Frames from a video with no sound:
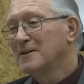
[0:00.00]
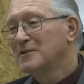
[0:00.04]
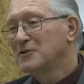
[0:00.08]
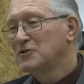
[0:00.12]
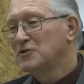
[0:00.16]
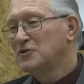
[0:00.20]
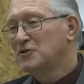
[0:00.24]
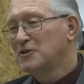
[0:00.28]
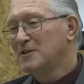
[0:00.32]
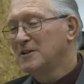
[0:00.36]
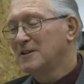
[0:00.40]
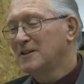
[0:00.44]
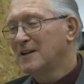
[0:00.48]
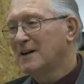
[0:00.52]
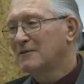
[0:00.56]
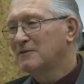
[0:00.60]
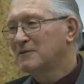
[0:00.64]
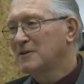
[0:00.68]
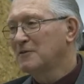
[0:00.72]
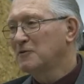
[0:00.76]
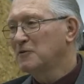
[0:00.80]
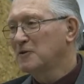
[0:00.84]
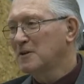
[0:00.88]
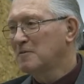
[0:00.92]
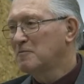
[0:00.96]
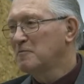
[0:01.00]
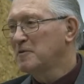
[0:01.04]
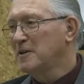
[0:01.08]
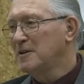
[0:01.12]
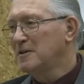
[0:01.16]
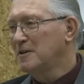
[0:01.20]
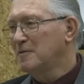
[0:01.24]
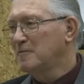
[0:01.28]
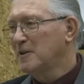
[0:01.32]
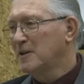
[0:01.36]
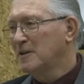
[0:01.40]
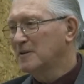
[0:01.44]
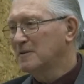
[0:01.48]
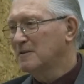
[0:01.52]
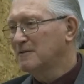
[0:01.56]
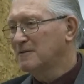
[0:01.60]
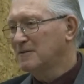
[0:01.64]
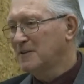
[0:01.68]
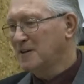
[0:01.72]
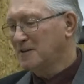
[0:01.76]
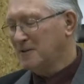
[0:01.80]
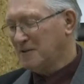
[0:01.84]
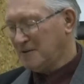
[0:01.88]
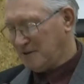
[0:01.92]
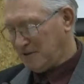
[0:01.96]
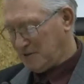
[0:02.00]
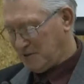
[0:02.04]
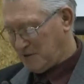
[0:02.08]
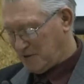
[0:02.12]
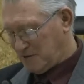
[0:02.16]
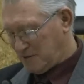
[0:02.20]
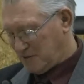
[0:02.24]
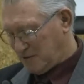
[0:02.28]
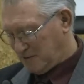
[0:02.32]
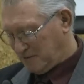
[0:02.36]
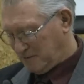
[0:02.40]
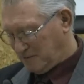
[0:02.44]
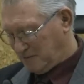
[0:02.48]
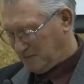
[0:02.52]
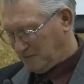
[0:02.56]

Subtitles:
She left it with me to make the final decision.